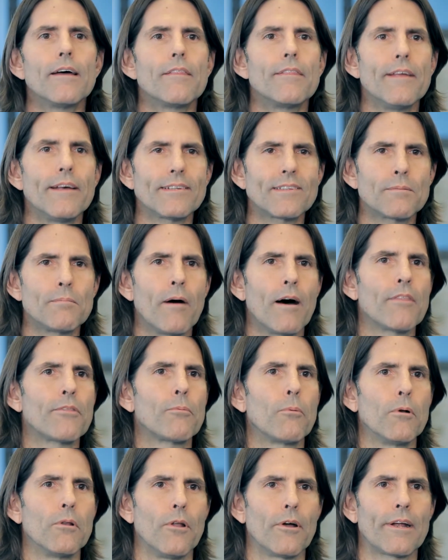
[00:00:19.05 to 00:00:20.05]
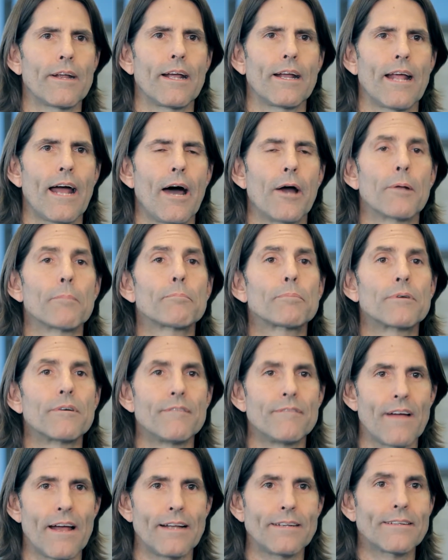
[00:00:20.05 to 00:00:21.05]
This month, we're looking at how to
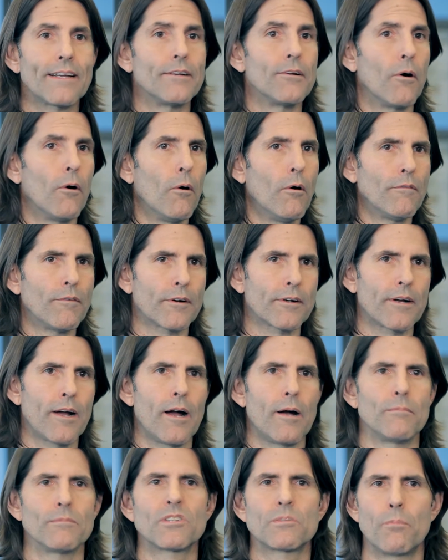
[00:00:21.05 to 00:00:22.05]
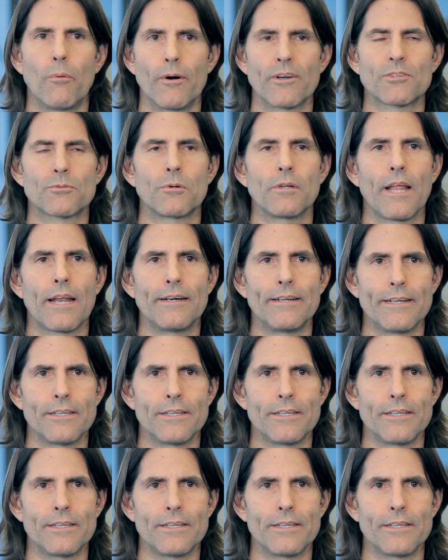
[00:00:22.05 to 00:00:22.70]
prevent and overcome sports-related